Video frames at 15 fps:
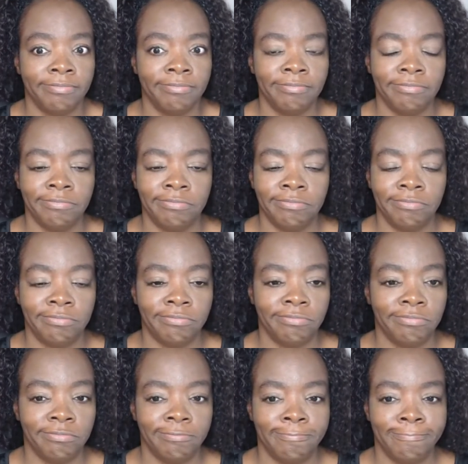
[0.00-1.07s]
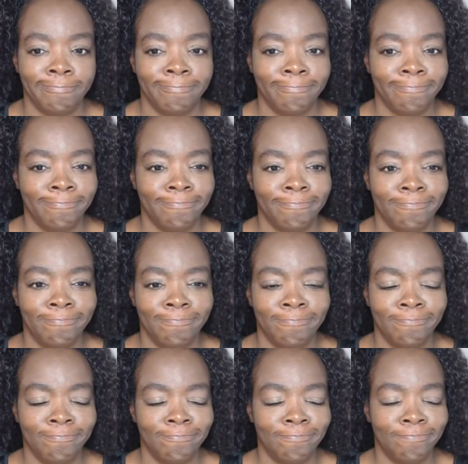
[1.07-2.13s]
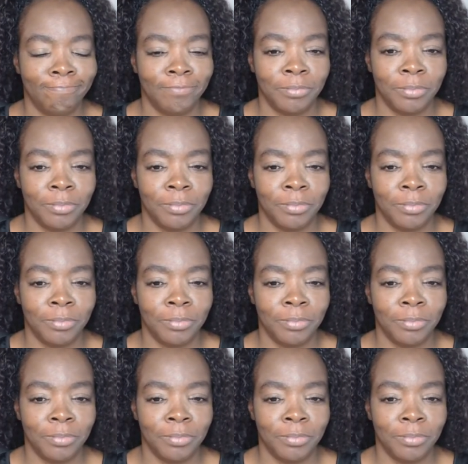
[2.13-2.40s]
[no speech]